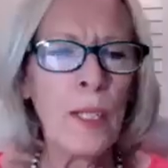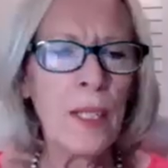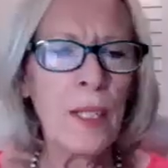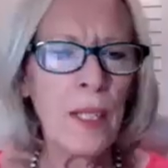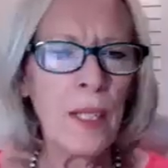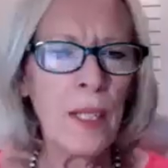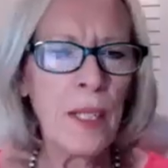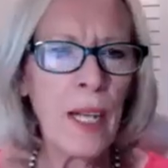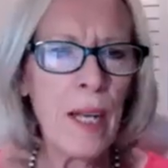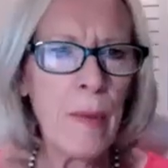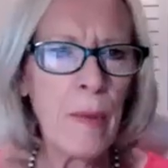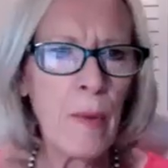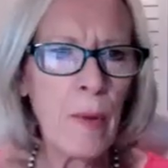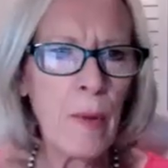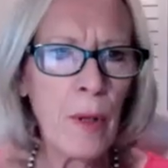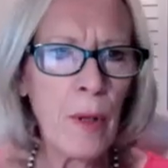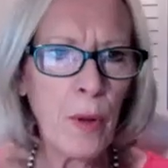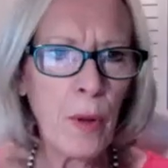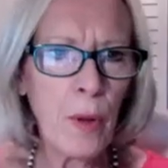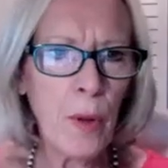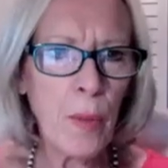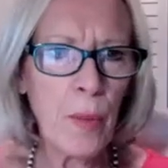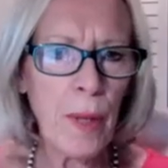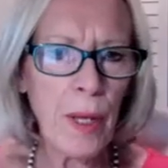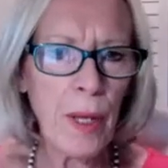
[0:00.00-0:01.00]
is the name of the
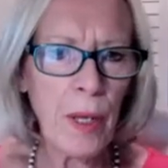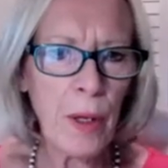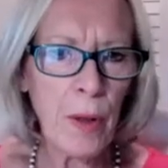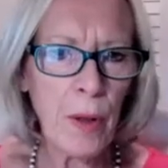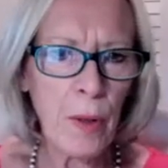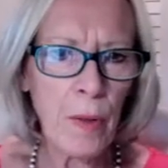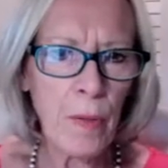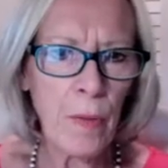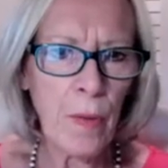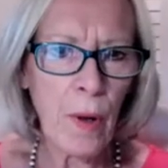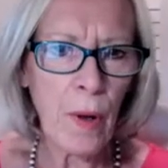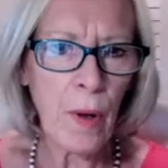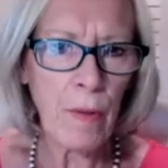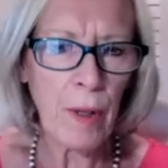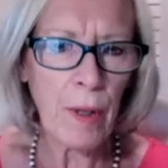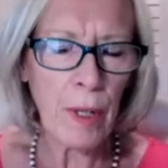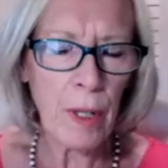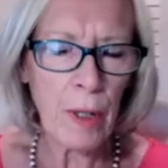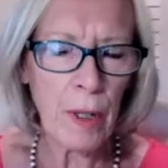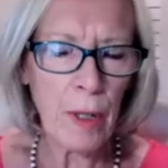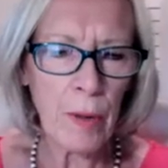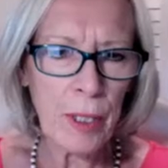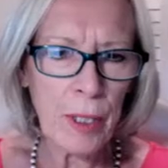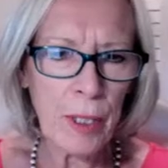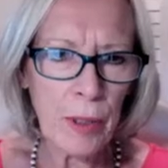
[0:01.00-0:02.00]
group that you're involved in,
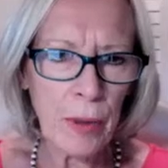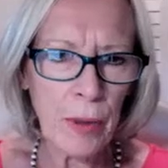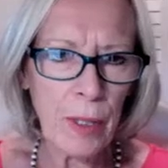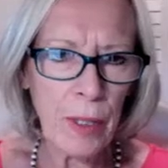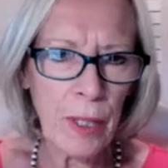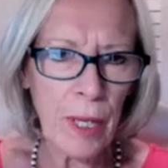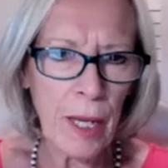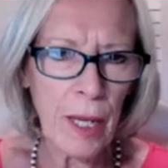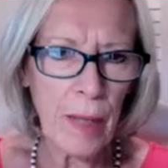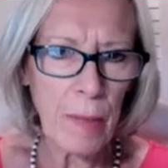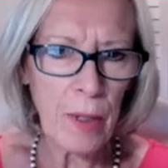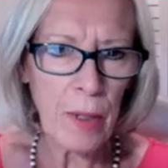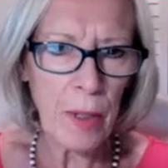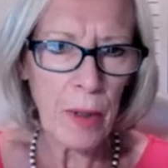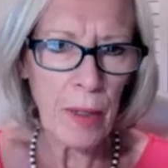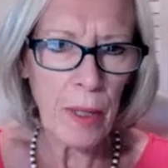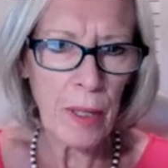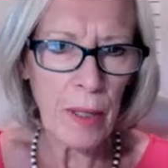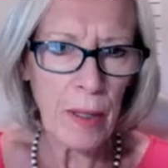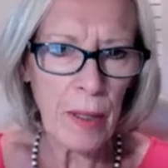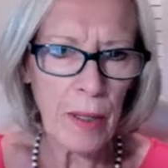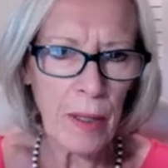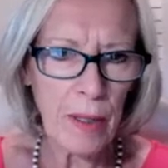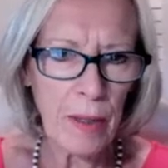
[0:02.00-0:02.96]
or is there a name to it?